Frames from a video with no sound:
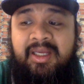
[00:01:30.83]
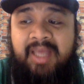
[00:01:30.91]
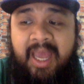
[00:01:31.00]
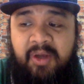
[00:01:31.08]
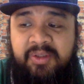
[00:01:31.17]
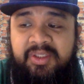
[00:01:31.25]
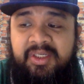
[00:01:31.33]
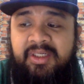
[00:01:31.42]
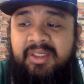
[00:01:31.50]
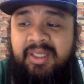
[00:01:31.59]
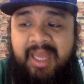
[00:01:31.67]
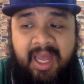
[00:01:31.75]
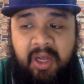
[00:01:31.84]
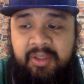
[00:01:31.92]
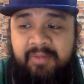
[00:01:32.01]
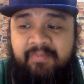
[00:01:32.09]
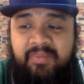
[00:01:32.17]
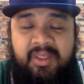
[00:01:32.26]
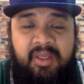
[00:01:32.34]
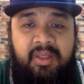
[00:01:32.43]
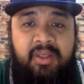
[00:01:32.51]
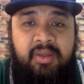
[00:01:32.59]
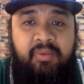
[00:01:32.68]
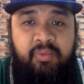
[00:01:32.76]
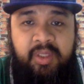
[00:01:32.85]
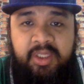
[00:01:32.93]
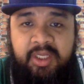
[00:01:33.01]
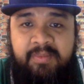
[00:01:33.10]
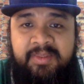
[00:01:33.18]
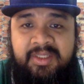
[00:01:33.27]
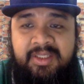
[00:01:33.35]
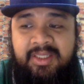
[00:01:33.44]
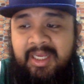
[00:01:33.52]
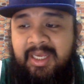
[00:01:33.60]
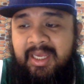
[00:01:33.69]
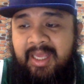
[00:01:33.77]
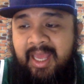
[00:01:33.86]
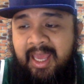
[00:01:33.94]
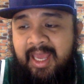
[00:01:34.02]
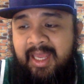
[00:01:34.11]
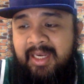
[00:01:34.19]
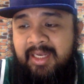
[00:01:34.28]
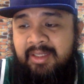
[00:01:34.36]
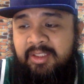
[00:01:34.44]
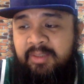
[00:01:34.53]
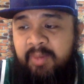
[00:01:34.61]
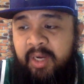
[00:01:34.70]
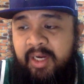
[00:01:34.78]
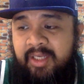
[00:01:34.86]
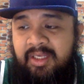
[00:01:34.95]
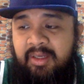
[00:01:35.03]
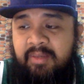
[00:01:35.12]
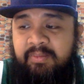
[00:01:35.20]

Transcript: Hauser out, Williams and Smart